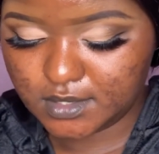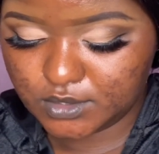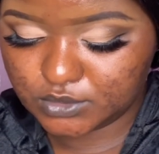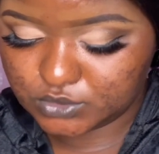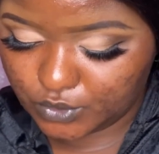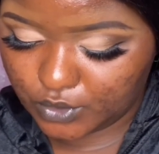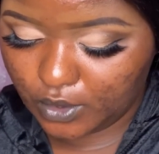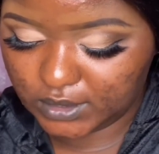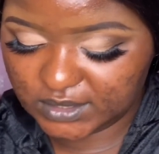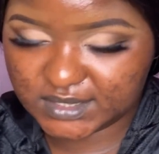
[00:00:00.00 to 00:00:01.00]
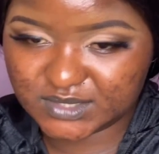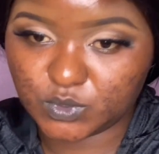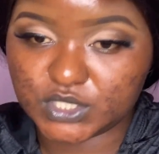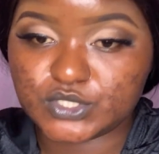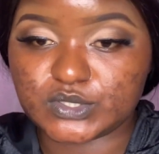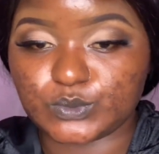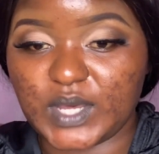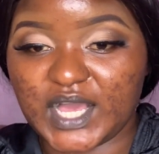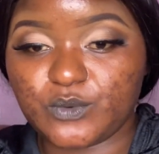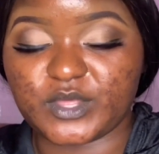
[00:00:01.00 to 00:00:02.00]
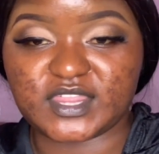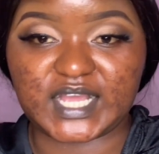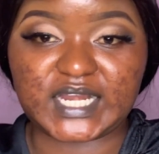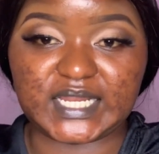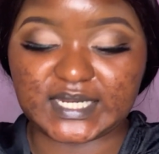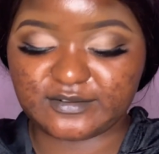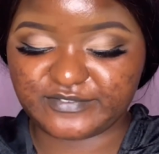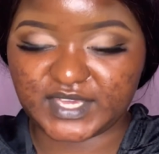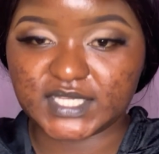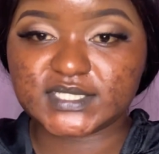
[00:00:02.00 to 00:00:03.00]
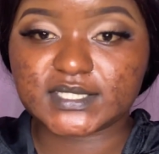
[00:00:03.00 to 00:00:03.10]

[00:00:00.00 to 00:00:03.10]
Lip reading: So you always want to work with a clean face.